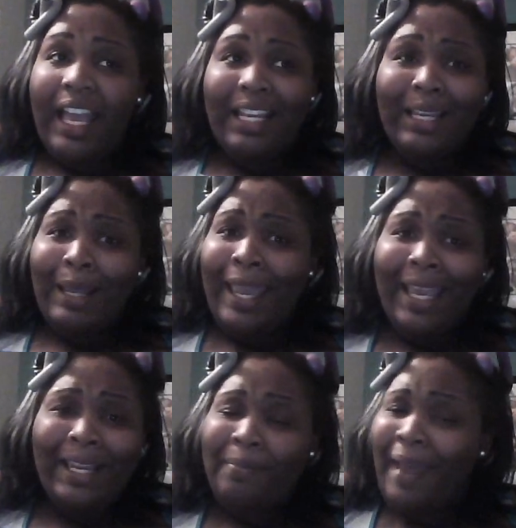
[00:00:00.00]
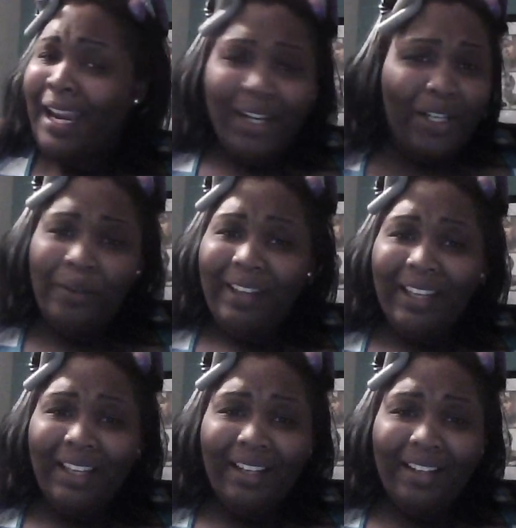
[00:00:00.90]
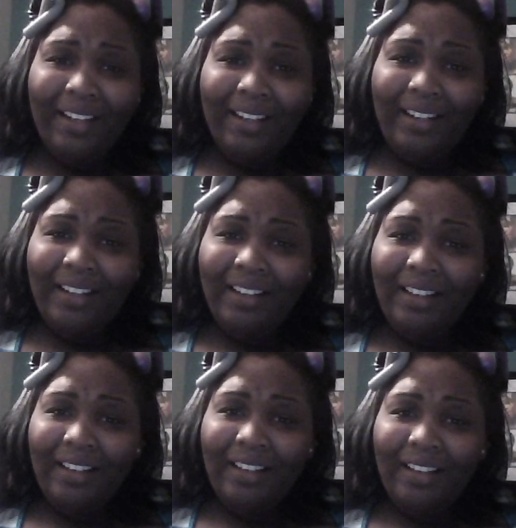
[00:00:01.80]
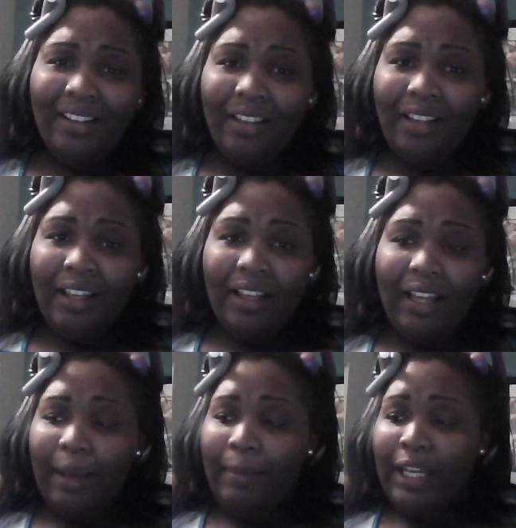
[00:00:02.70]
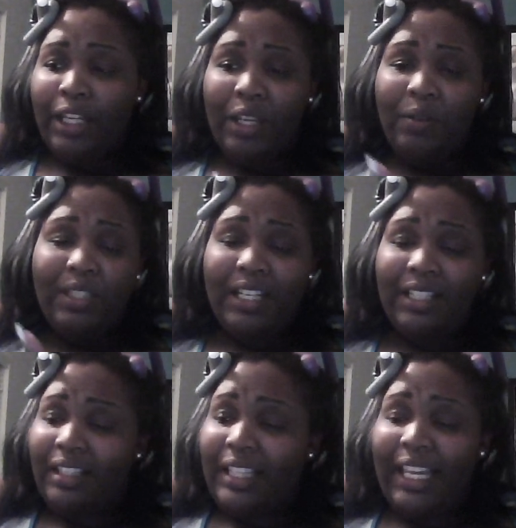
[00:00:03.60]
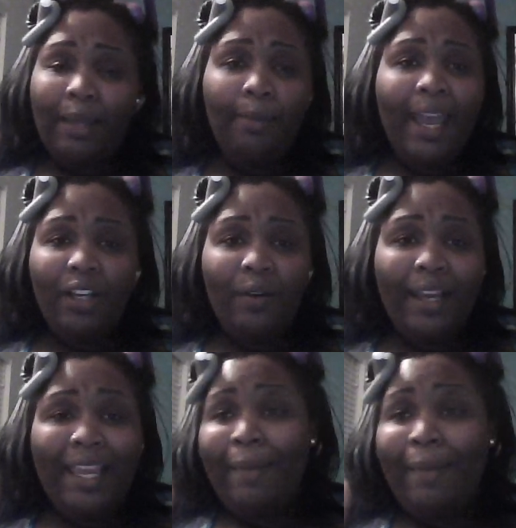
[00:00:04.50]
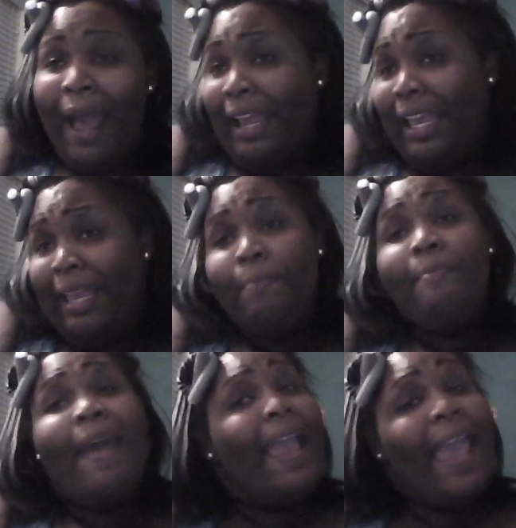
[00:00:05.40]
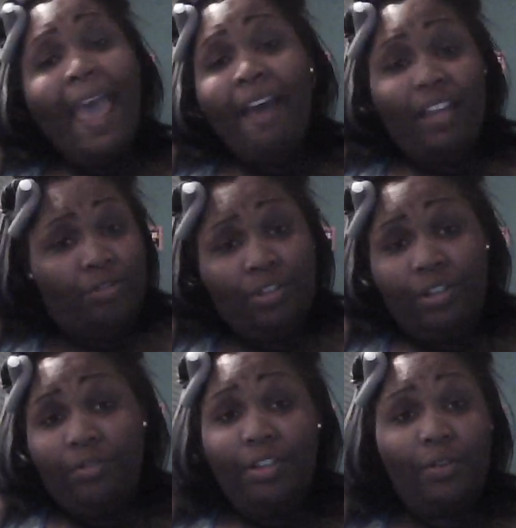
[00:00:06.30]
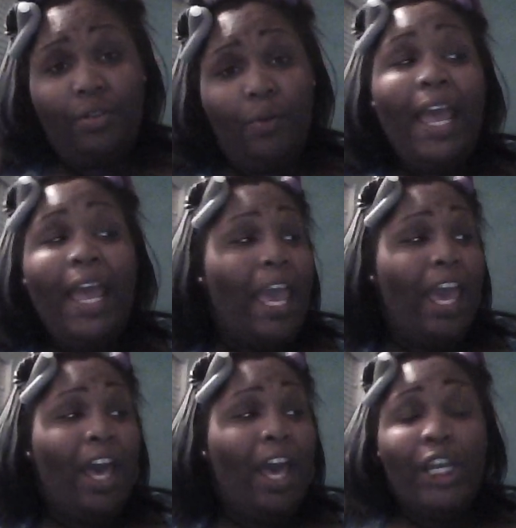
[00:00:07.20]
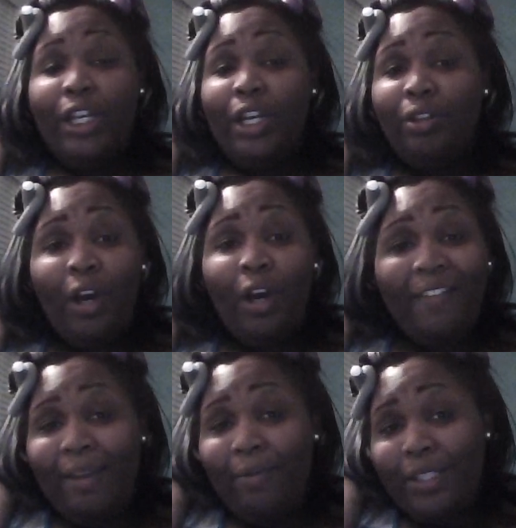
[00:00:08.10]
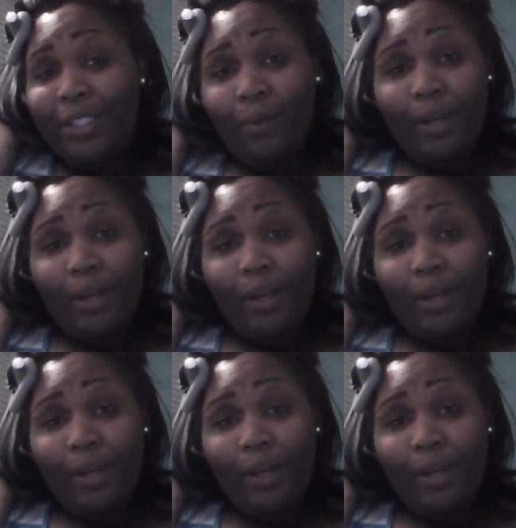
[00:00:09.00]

he didn't make her do it. I mean, do you seriously think he made her do it? He may have introduced her to it. Hell, you don't know if he was the one who introduced it to her.